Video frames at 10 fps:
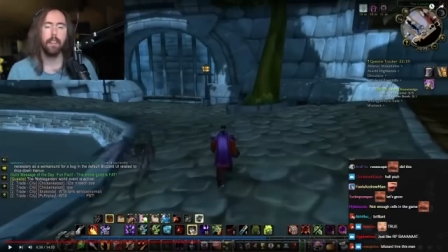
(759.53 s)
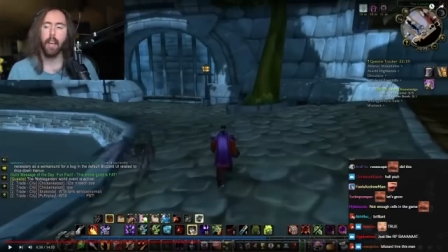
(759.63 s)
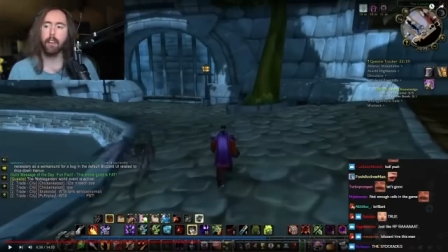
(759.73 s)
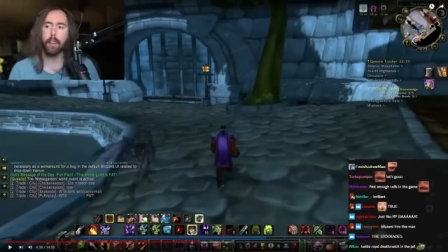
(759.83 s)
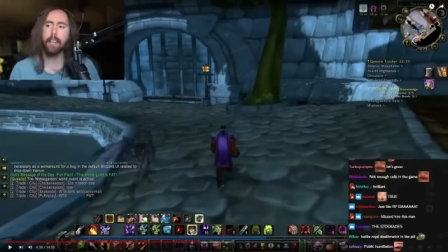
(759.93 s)

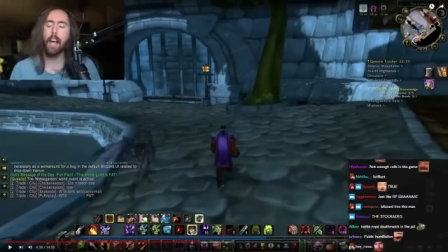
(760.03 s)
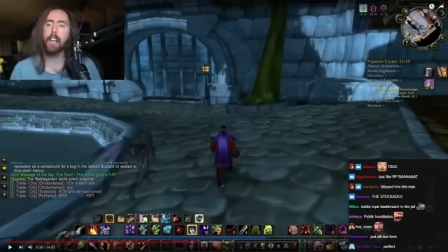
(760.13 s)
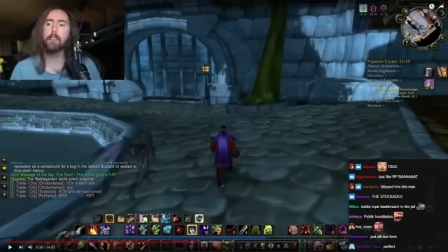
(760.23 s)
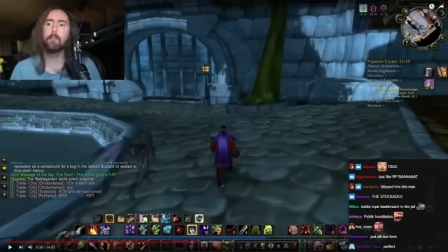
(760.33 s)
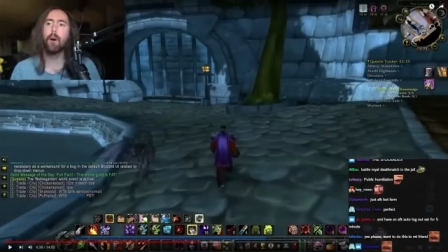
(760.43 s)
And, like, yeah,
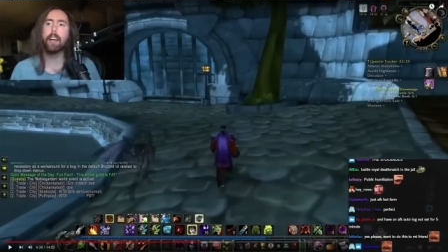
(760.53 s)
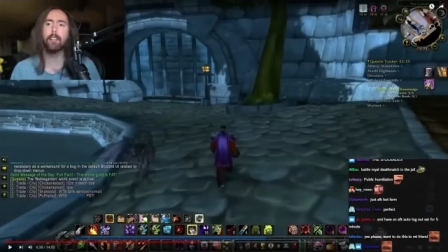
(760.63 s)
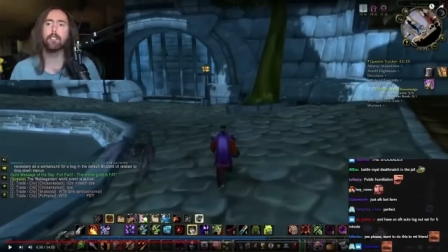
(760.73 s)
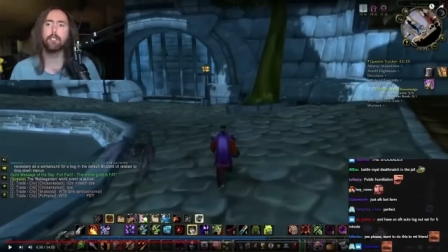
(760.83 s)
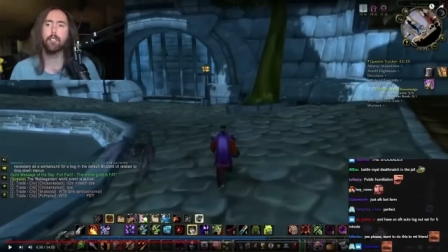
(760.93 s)
if
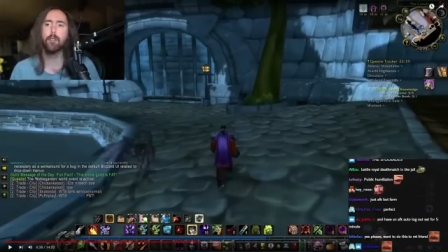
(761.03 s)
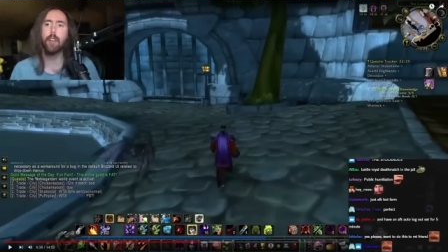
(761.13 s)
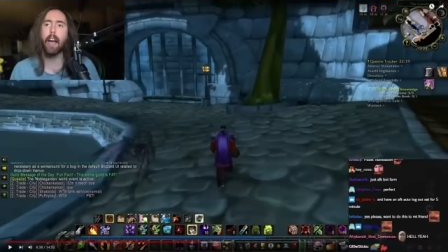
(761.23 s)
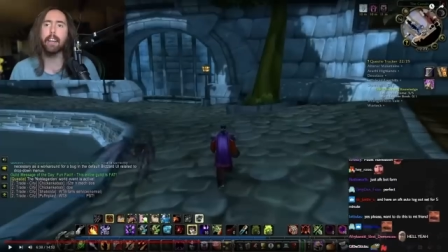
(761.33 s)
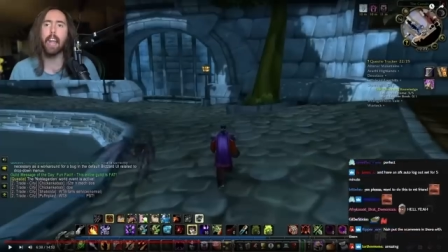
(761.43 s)
players do that,